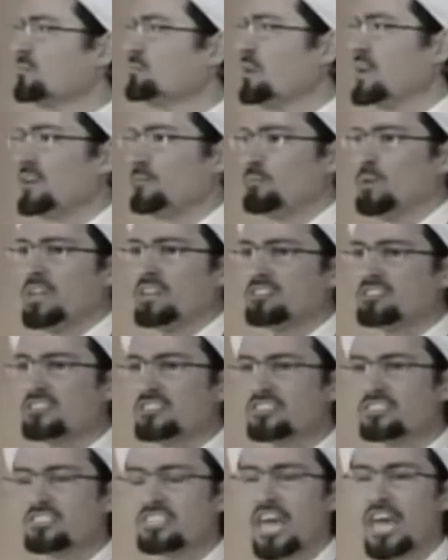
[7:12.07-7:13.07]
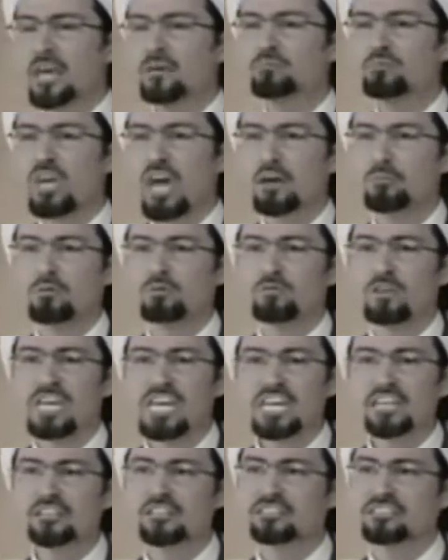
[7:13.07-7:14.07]
But it's the same type of
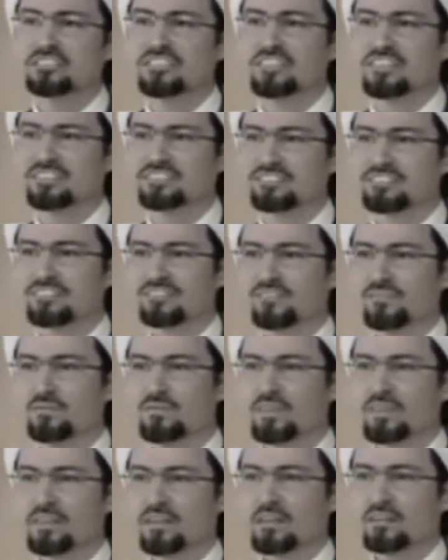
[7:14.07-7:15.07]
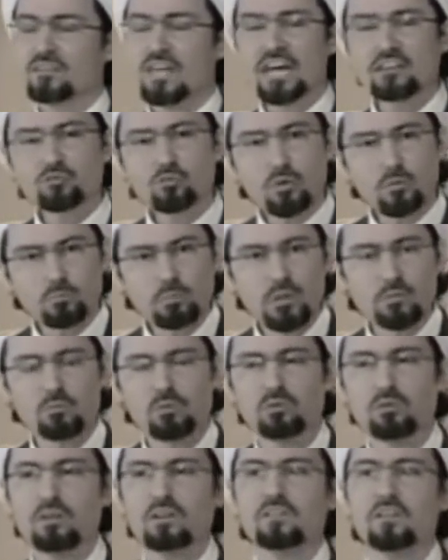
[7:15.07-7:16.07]
heedlessness. That's what
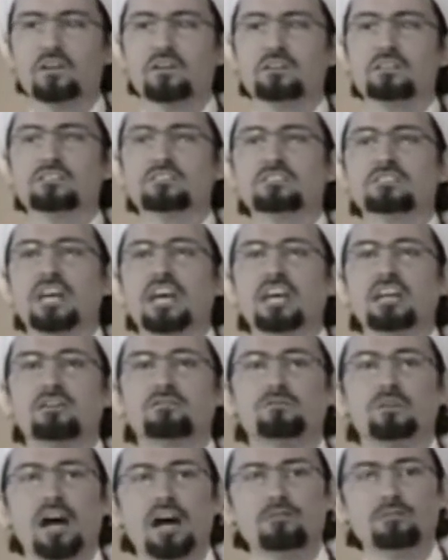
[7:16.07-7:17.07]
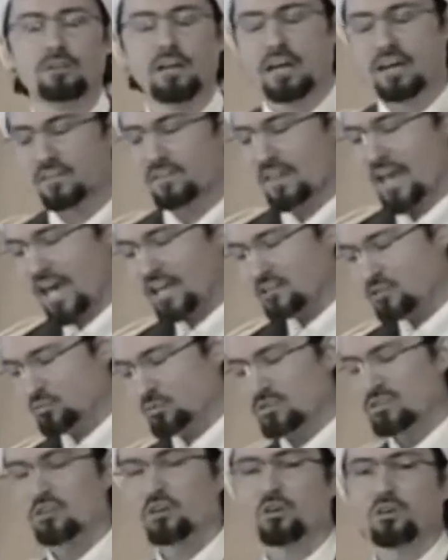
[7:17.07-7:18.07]
people are in. They're in a state of ghafla, and that is
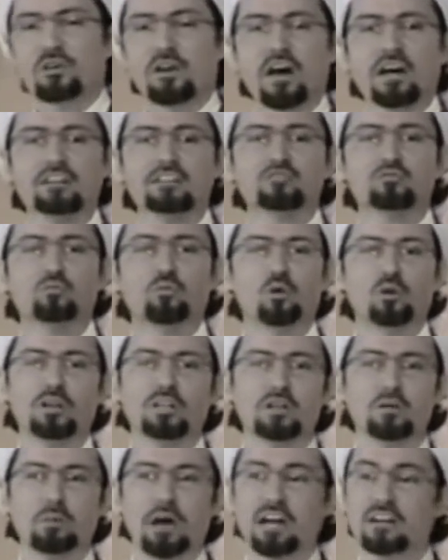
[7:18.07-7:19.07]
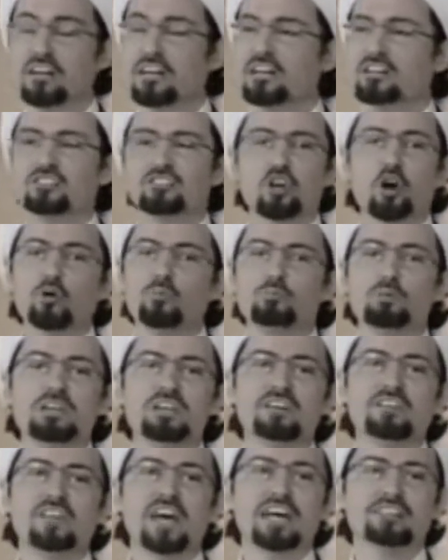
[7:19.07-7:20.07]
what the Quran is warning about. Don't
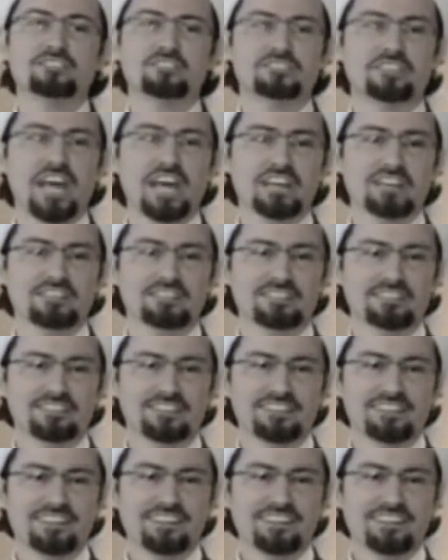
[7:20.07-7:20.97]
be in that state.